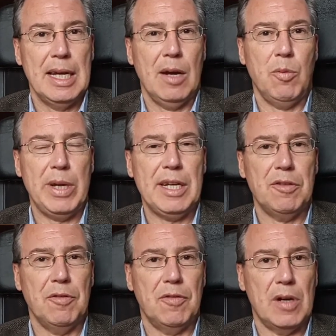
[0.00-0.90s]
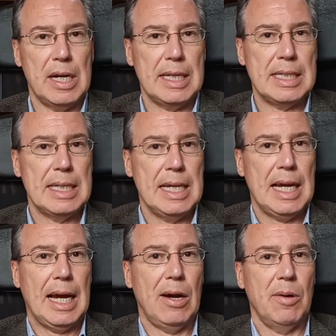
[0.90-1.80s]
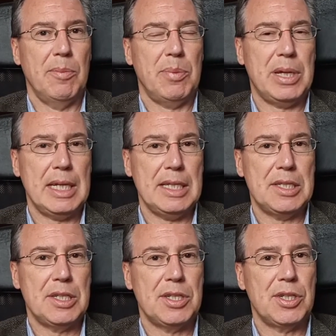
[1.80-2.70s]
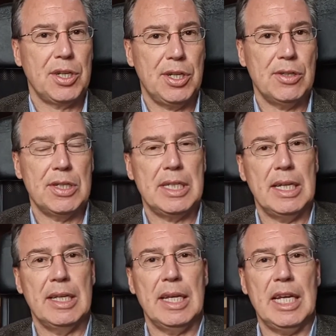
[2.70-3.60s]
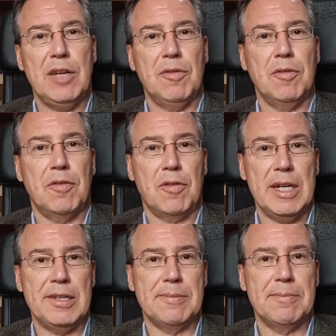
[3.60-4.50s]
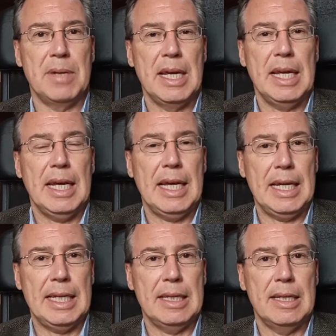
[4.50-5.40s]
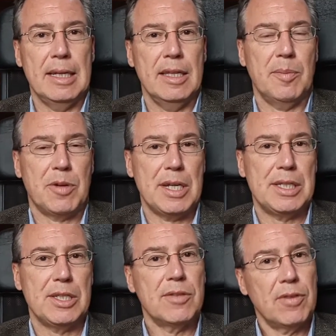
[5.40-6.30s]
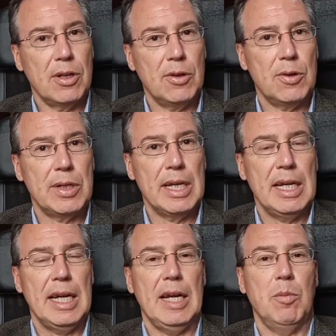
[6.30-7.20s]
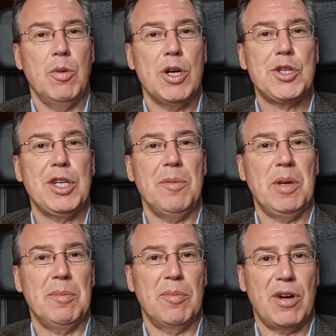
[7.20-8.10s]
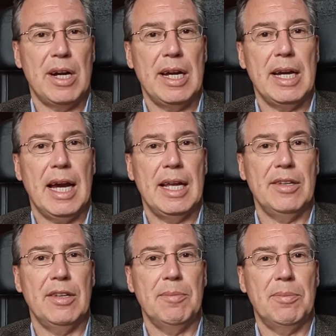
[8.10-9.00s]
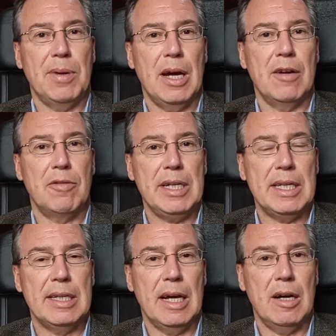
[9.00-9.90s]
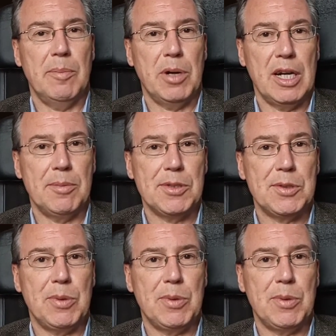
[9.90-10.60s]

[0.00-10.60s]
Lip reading: And we can find our peace, security, and even freedom in the presence of the Lord, in worship, in prayer, and in reading our Bibles.